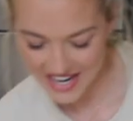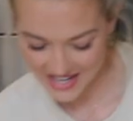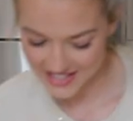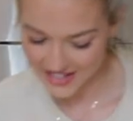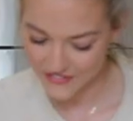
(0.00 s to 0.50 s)

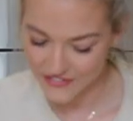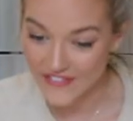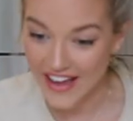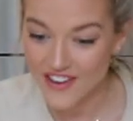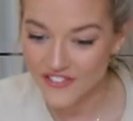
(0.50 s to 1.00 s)
is
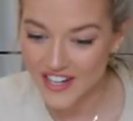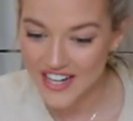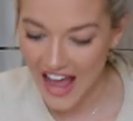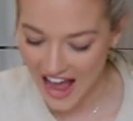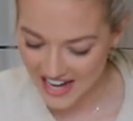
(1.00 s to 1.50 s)

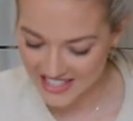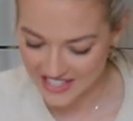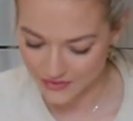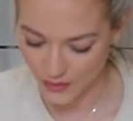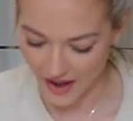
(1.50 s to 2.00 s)
favorite
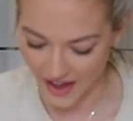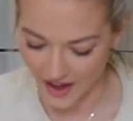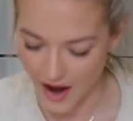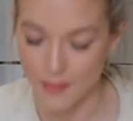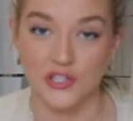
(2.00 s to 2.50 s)
activewear.
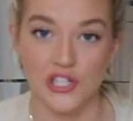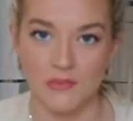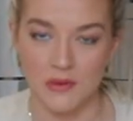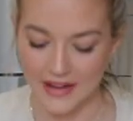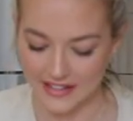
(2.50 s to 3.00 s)
I
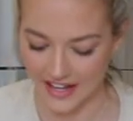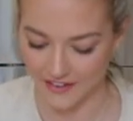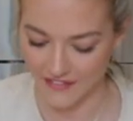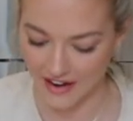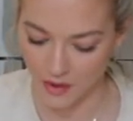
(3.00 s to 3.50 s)
presume you mean like
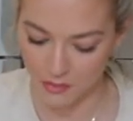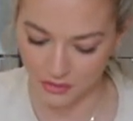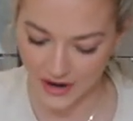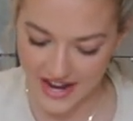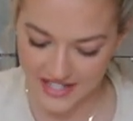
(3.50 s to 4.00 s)
favorite
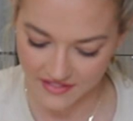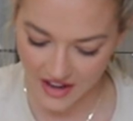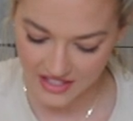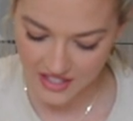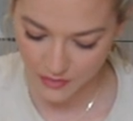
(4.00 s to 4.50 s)
brand of
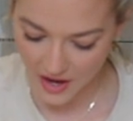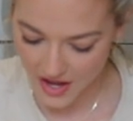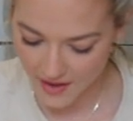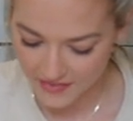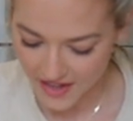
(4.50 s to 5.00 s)

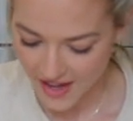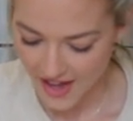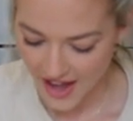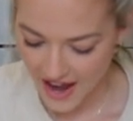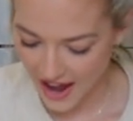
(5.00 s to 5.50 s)
activewear.
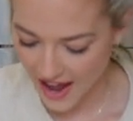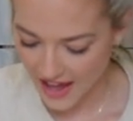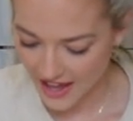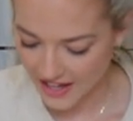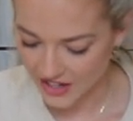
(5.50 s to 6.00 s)

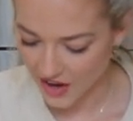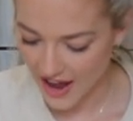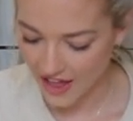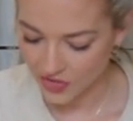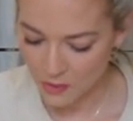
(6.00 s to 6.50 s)
And
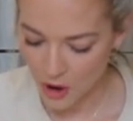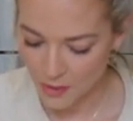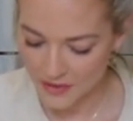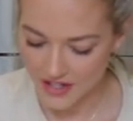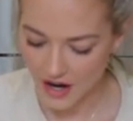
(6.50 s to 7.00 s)
at the
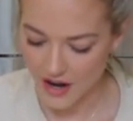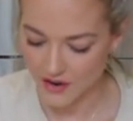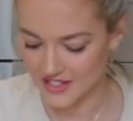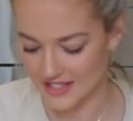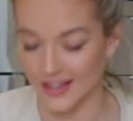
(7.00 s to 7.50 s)
moment, I
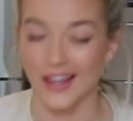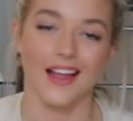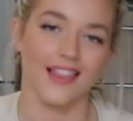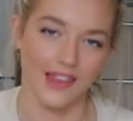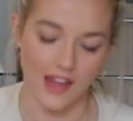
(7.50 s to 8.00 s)

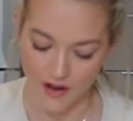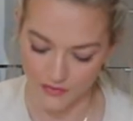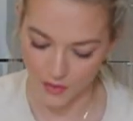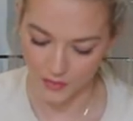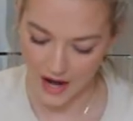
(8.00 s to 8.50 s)
obviously
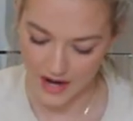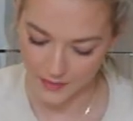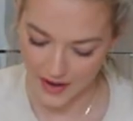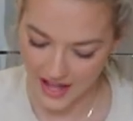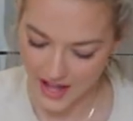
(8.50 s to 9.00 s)
love
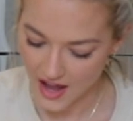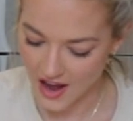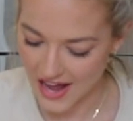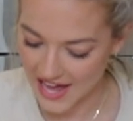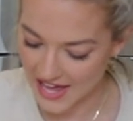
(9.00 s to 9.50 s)
Rideaware.
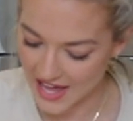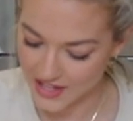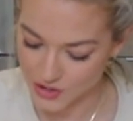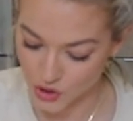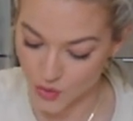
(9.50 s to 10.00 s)

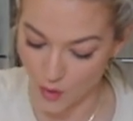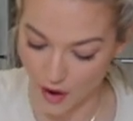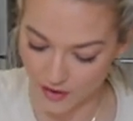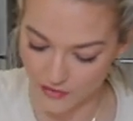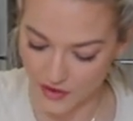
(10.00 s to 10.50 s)
I do
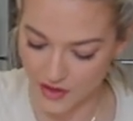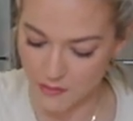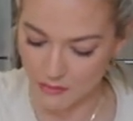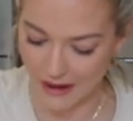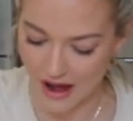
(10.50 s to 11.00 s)
work for
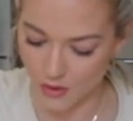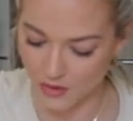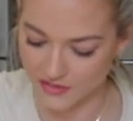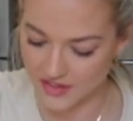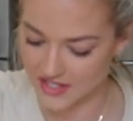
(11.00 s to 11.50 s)
them, but
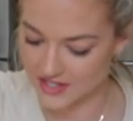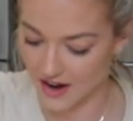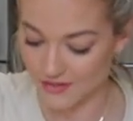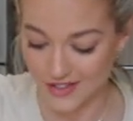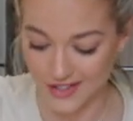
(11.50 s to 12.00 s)
all of their
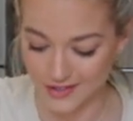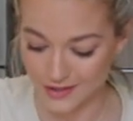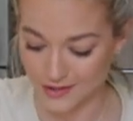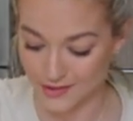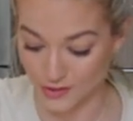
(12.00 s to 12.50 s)
stuff is
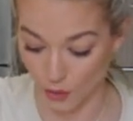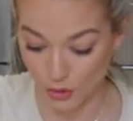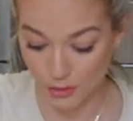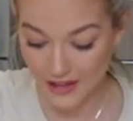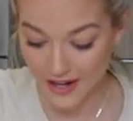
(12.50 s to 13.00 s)
so
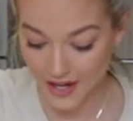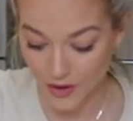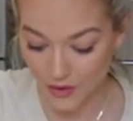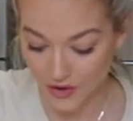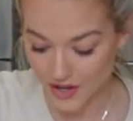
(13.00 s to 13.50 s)
bloody
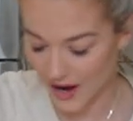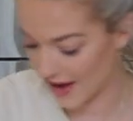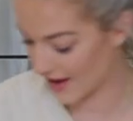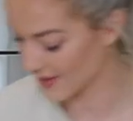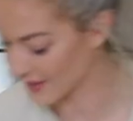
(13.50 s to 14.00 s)
good. I